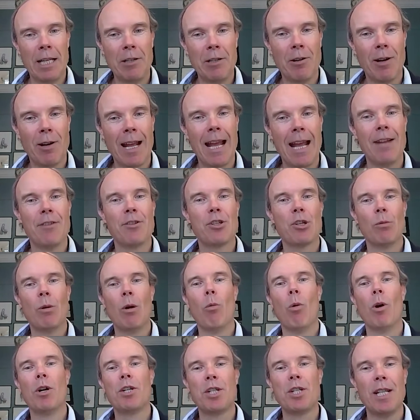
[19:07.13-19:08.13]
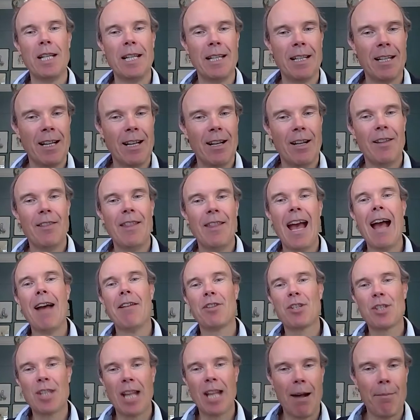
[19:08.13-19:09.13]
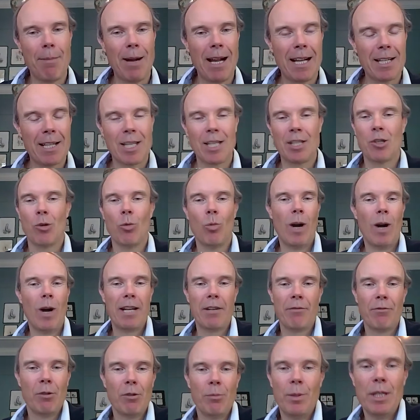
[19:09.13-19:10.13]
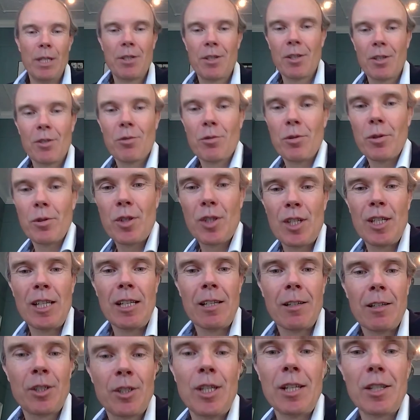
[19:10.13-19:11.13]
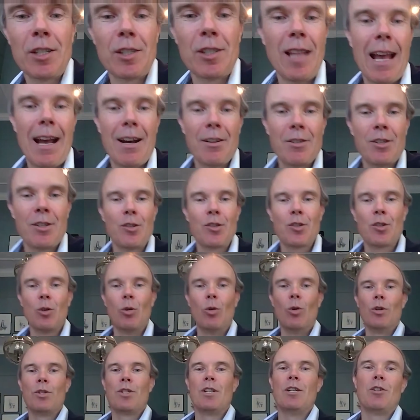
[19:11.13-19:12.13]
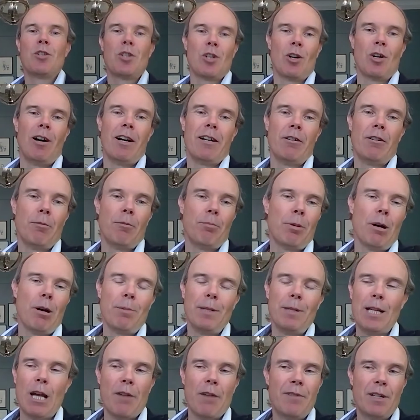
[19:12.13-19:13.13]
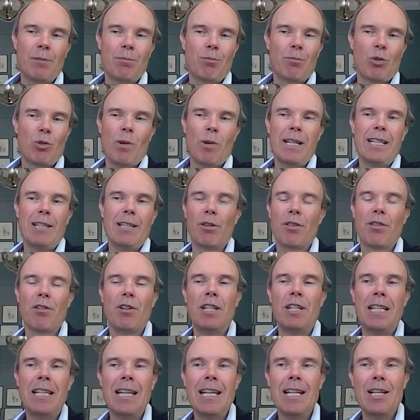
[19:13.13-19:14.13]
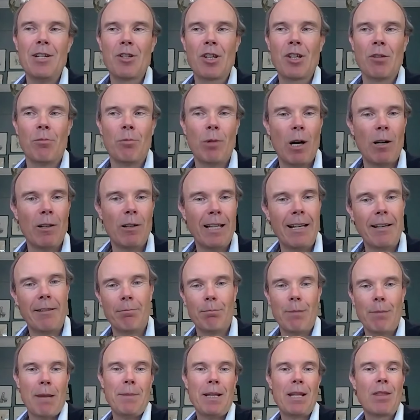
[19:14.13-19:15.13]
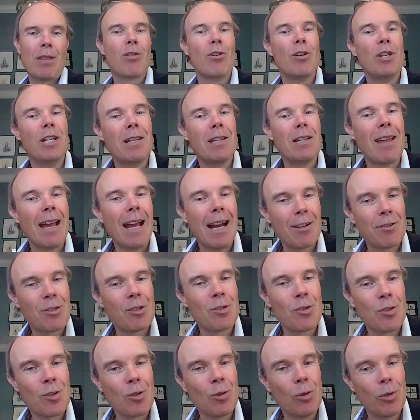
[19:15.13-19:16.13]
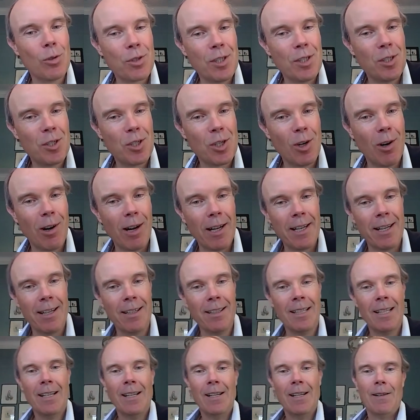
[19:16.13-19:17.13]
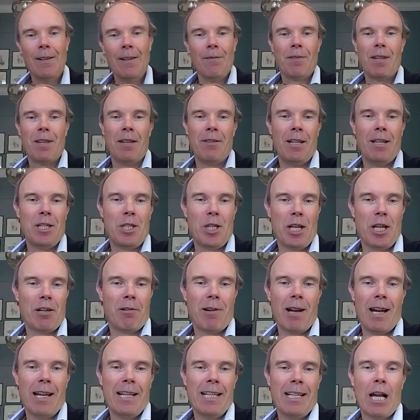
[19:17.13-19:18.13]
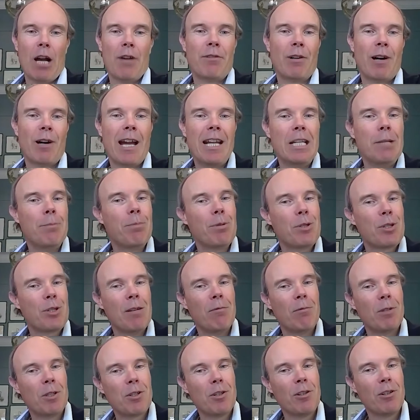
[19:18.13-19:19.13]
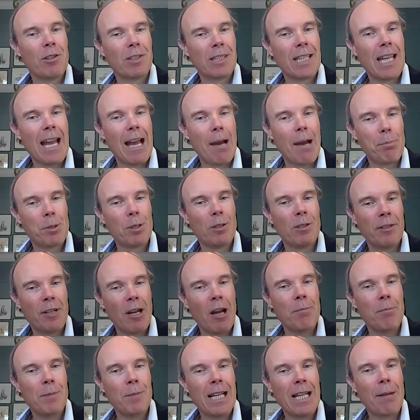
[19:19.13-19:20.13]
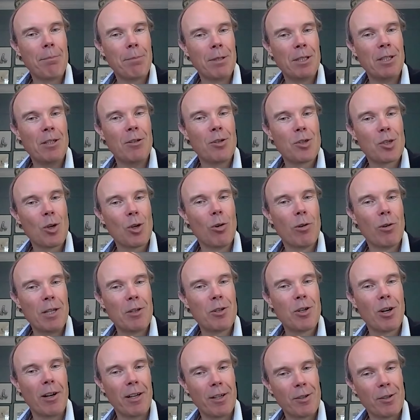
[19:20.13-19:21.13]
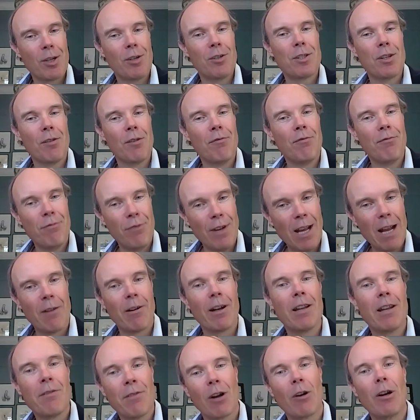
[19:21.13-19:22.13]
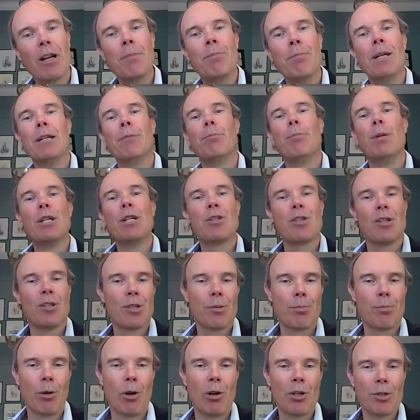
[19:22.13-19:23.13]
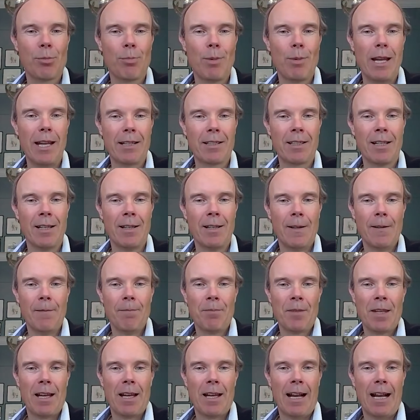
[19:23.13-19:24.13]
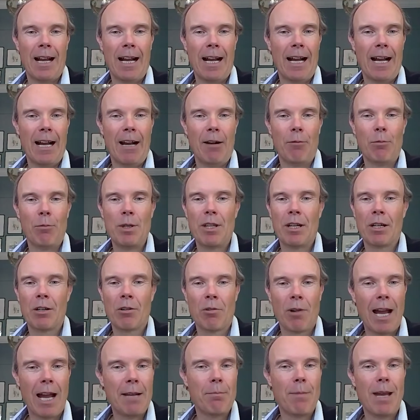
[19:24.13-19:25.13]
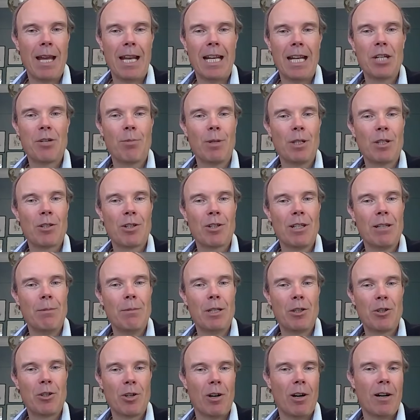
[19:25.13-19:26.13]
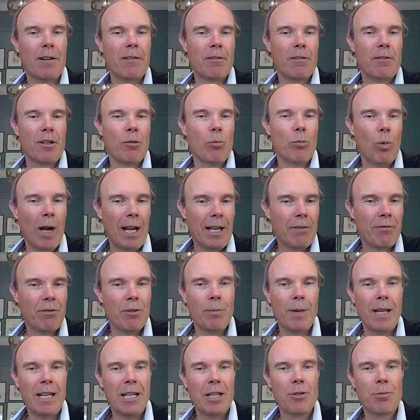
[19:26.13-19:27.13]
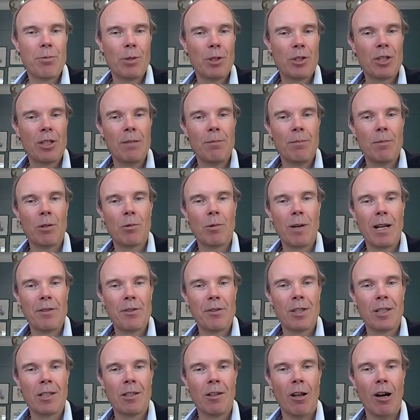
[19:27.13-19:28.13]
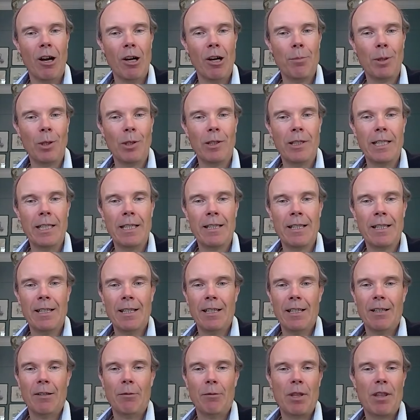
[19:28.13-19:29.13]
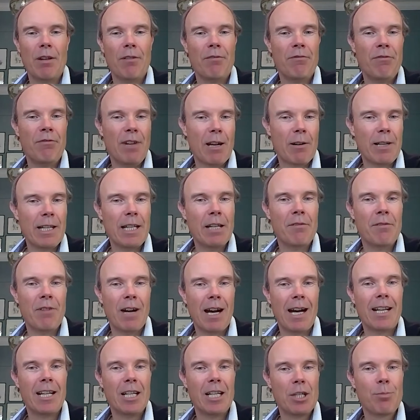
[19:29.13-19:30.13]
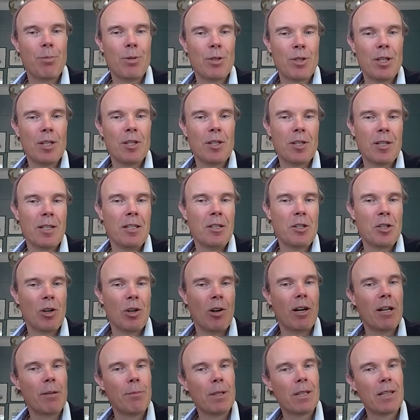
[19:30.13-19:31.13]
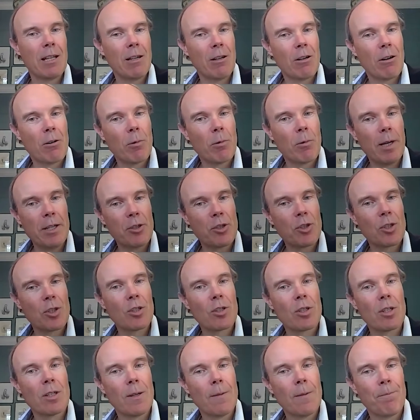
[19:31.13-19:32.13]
hand. So we're watching that. Starbucks has a wonderful business with 6,000 stores in China. It probably over 20 or 30 years can roll out maybe 30,000 stores in China, and they're generating over 80% return on capital and opening up a new store in China. So it's a very, very big business prospect with a great management team in China and a wonderful management team that runs it globally, with a very advantaged position in China, but there are risks.